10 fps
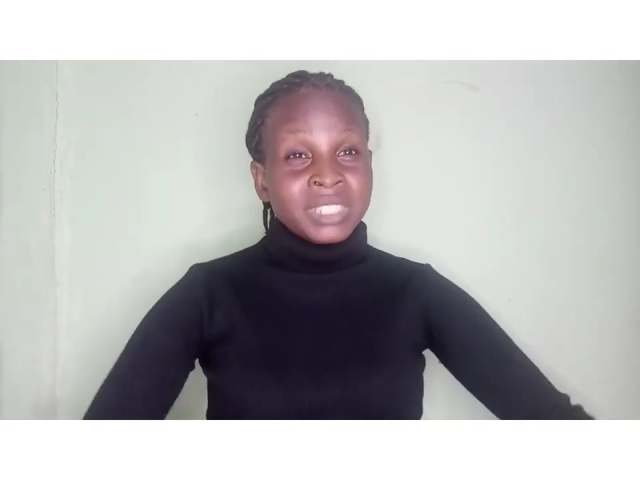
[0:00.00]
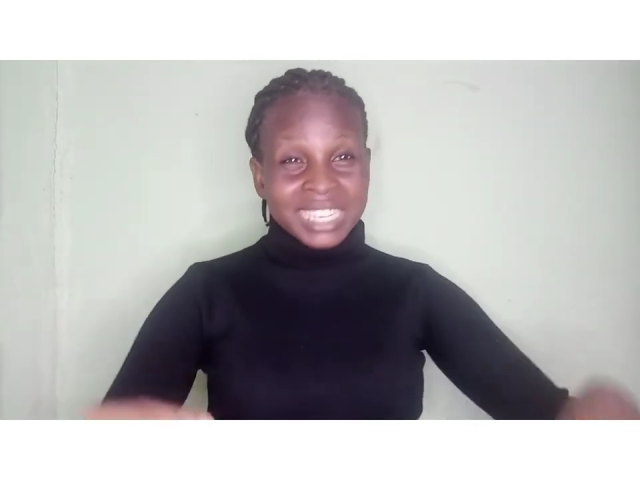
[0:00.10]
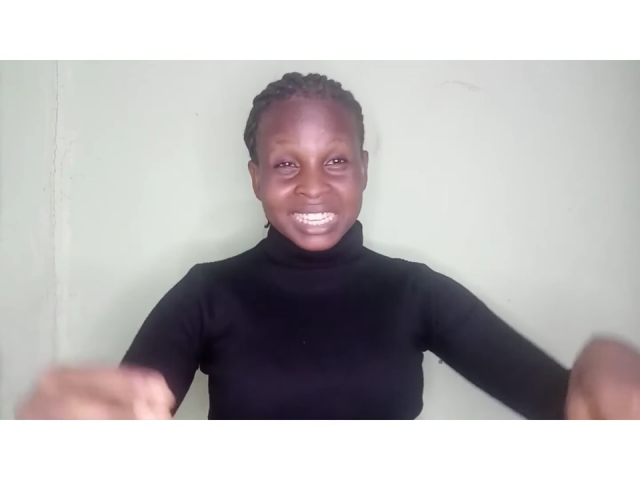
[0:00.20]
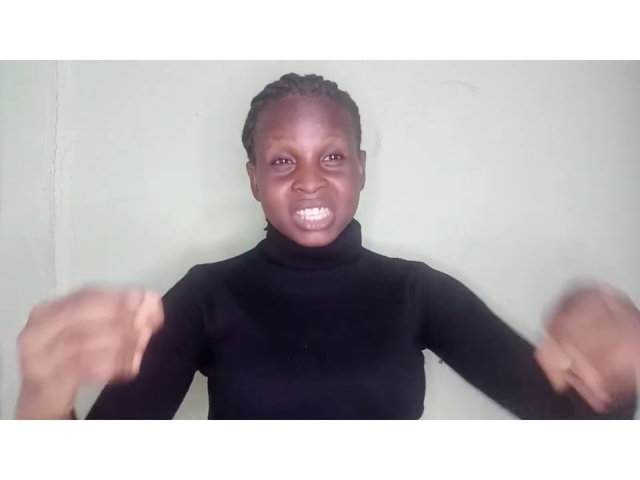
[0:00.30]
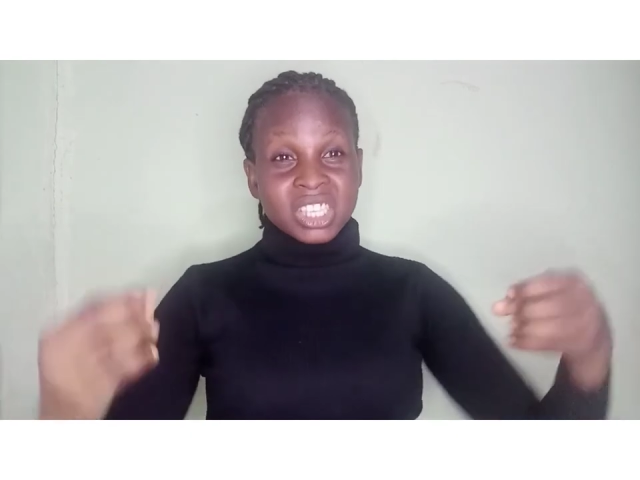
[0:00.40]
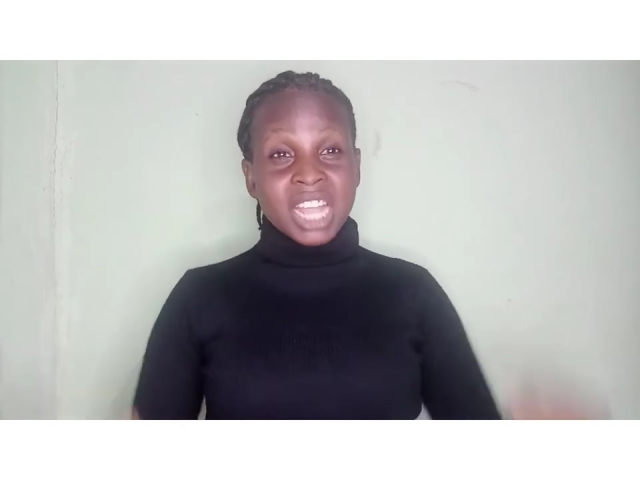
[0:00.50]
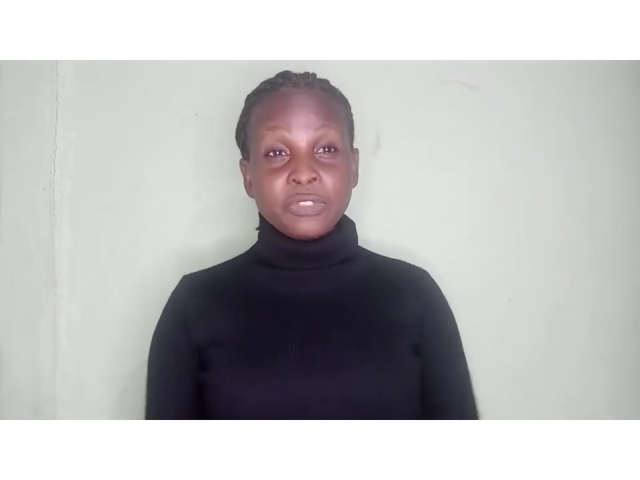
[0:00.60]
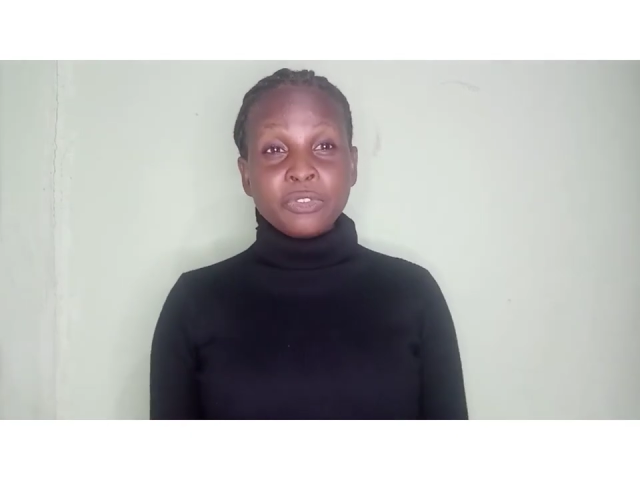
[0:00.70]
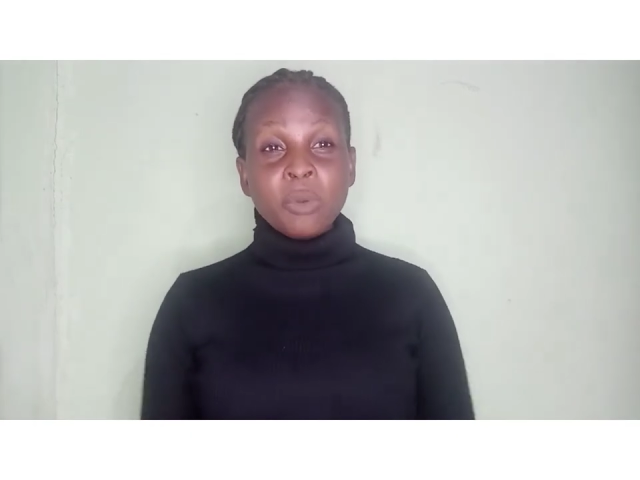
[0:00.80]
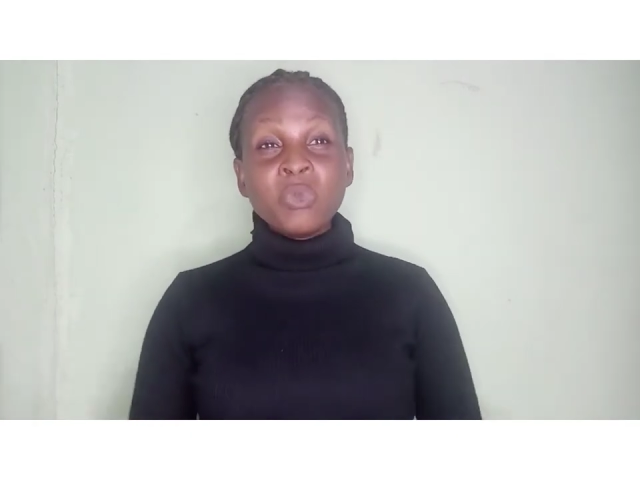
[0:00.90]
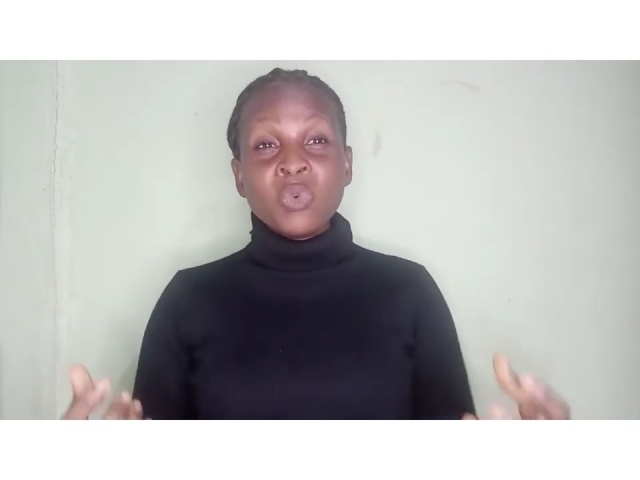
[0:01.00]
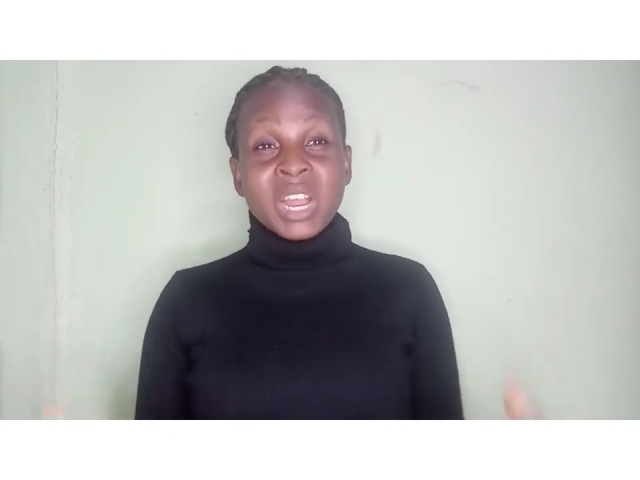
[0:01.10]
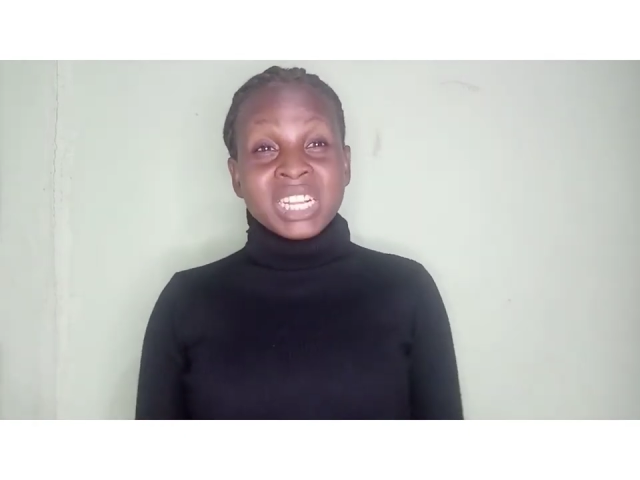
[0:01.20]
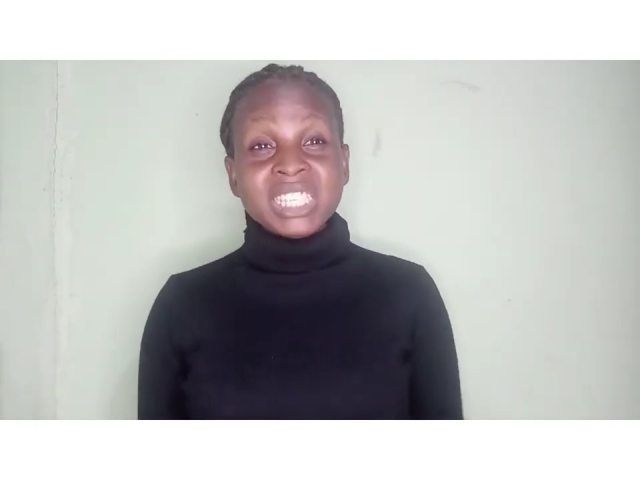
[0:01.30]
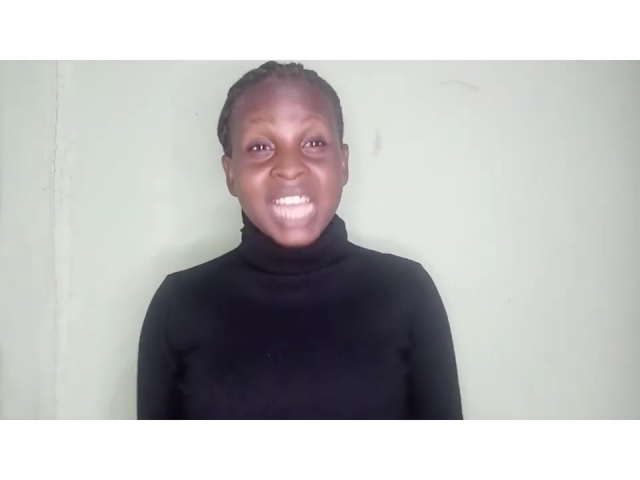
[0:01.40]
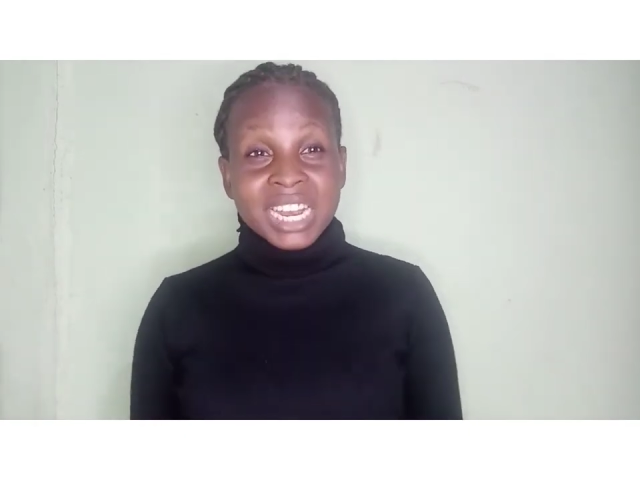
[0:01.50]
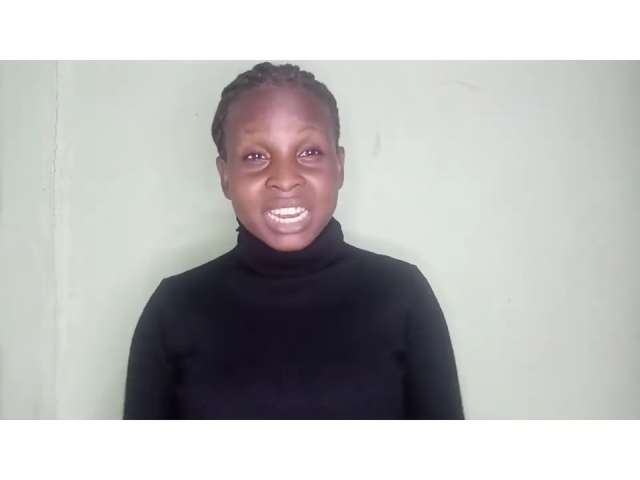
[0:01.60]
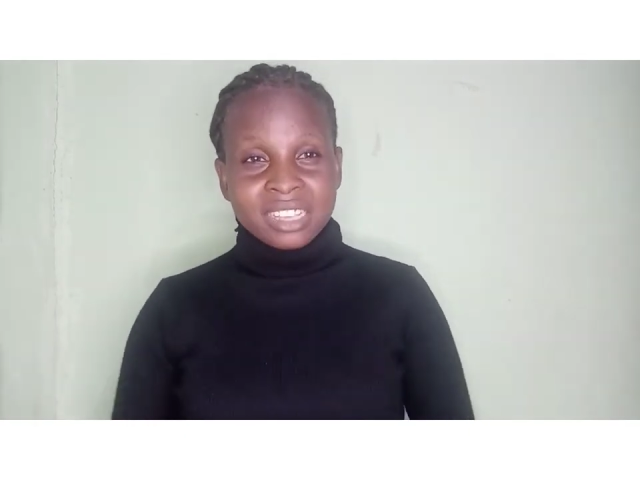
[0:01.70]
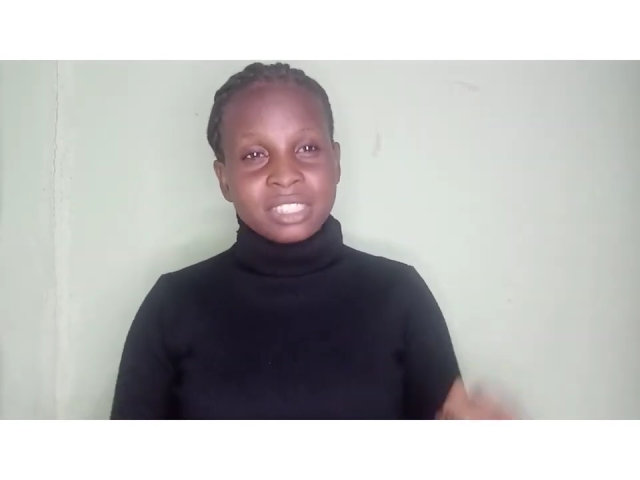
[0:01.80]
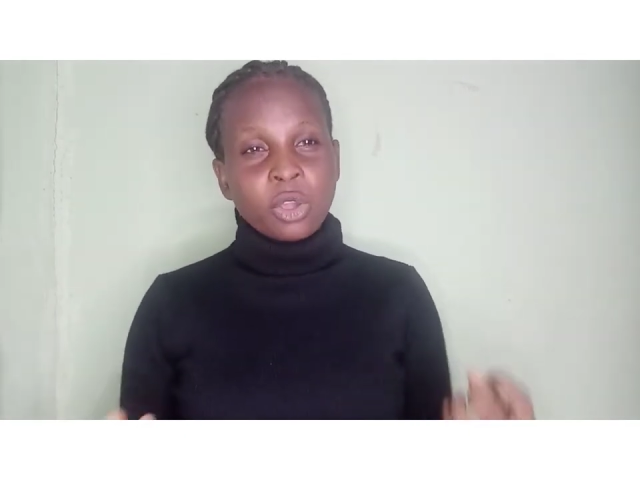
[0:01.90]
It starts from when
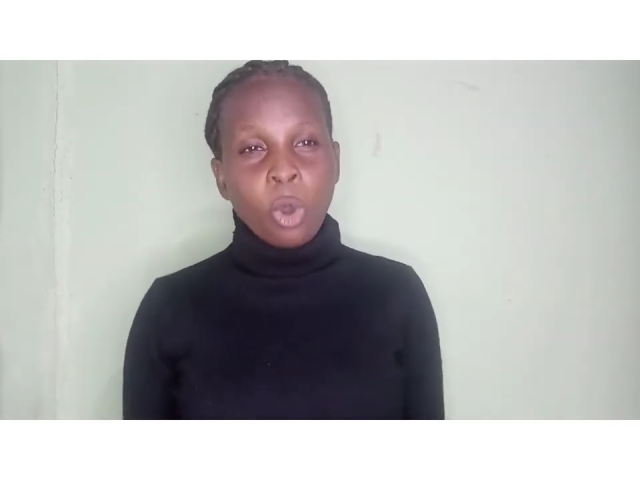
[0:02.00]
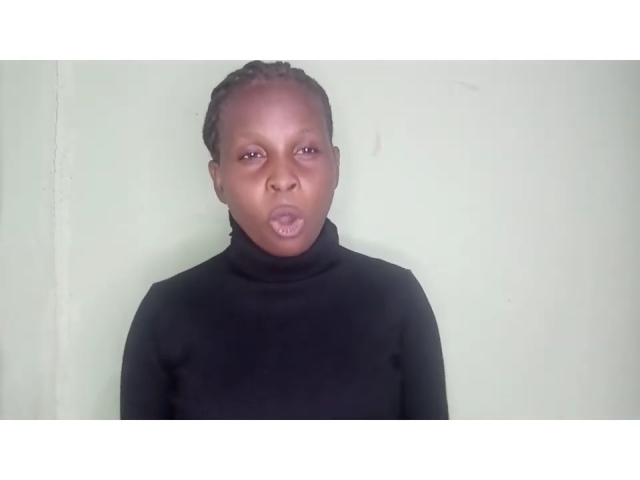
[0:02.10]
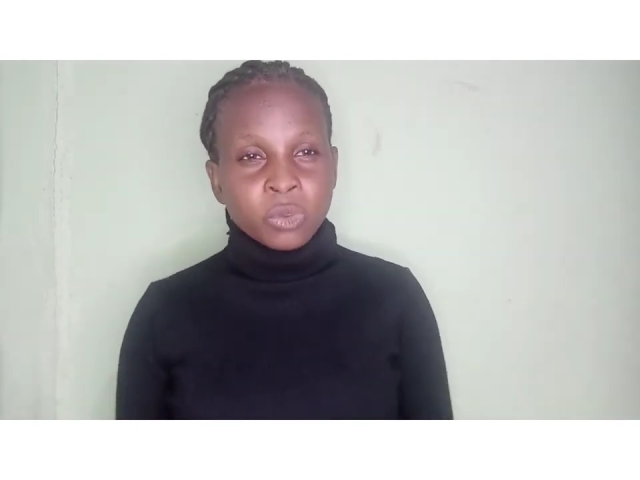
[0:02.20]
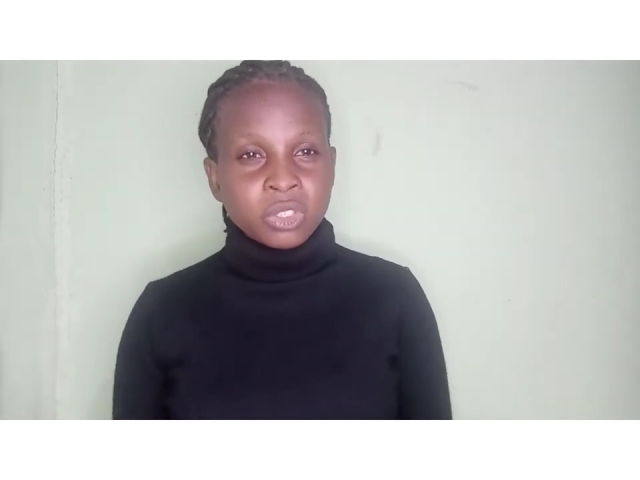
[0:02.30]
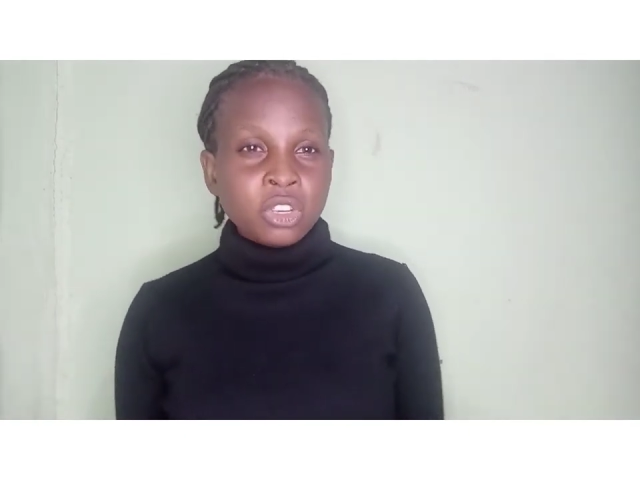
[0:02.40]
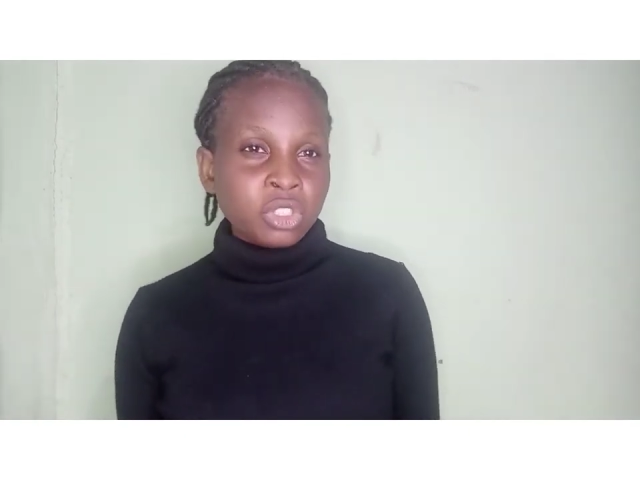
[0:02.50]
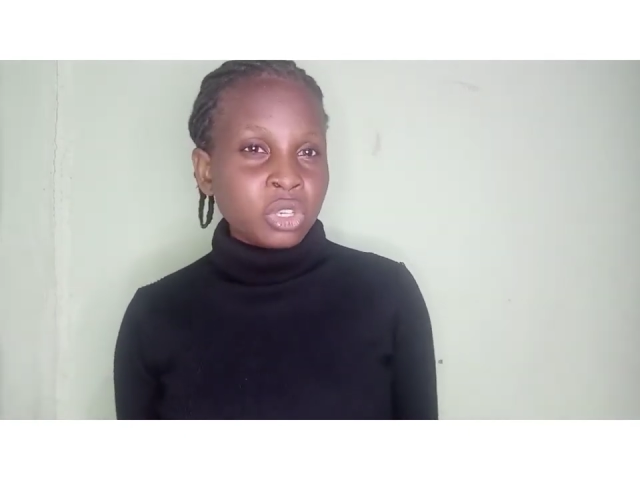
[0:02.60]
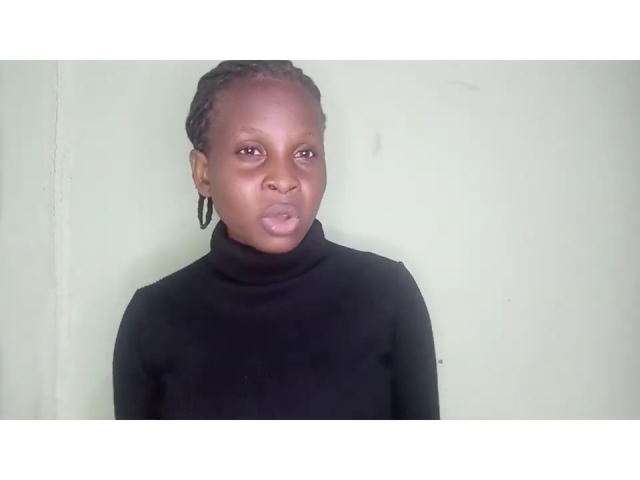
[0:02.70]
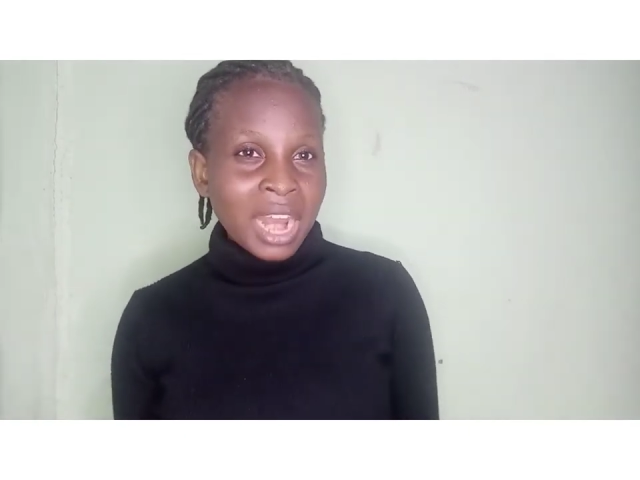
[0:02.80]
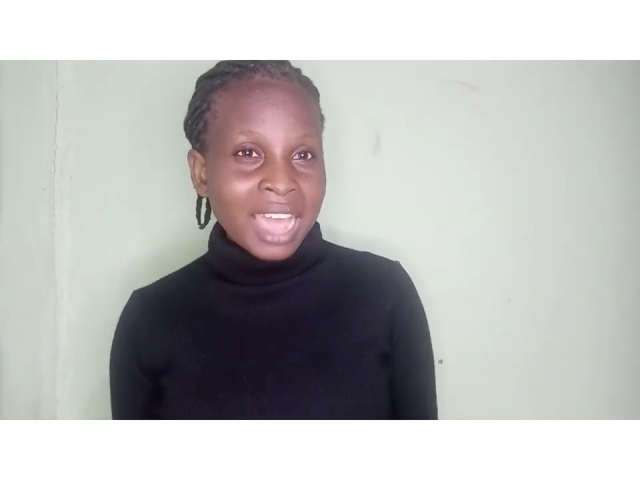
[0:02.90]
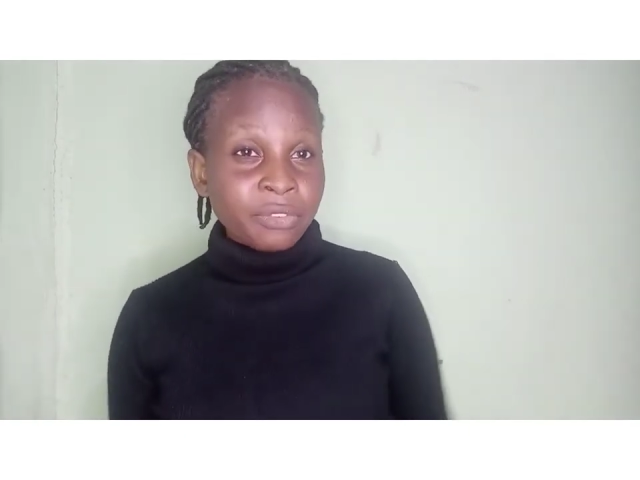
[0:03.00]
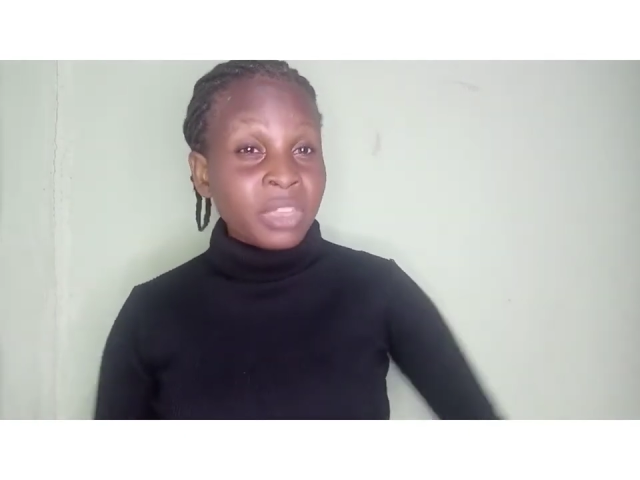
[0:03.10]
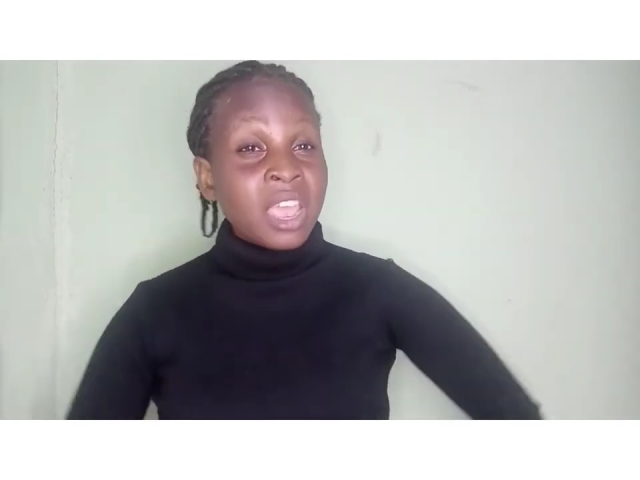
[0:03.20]
sadness comes into your life,